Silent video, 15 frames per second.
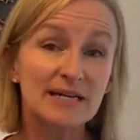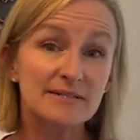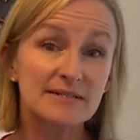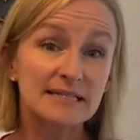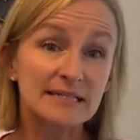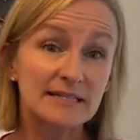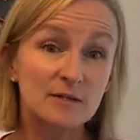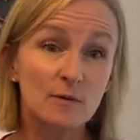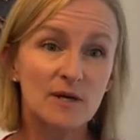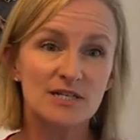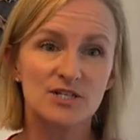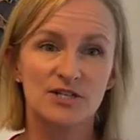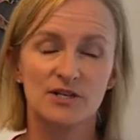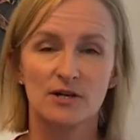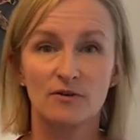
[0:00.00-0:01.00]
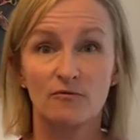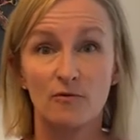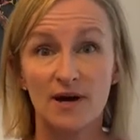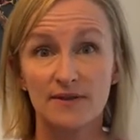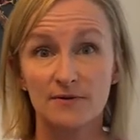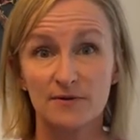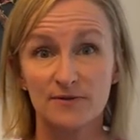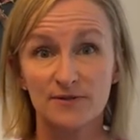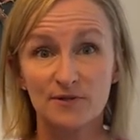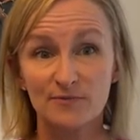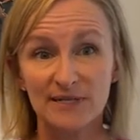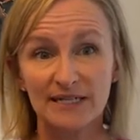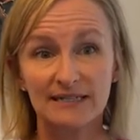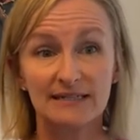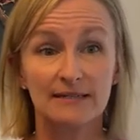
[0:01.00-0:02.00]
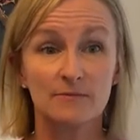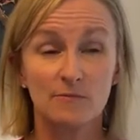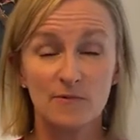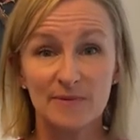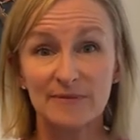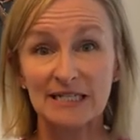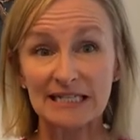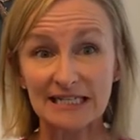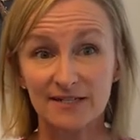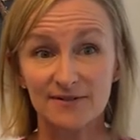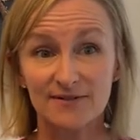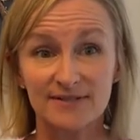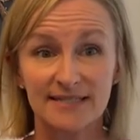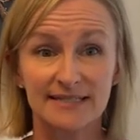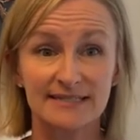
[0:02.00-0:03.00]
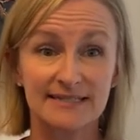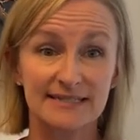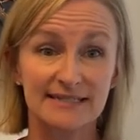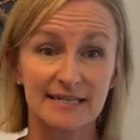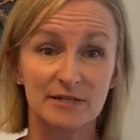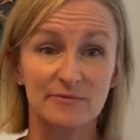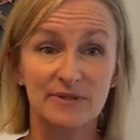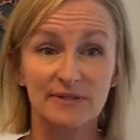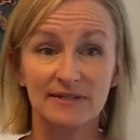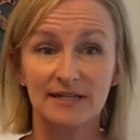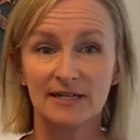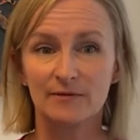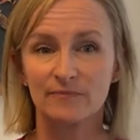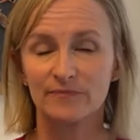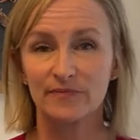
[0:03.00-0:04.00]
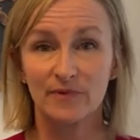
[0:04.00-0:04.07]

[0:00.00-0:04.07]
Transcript: to the key question of why there are so many women leaders in sustainability.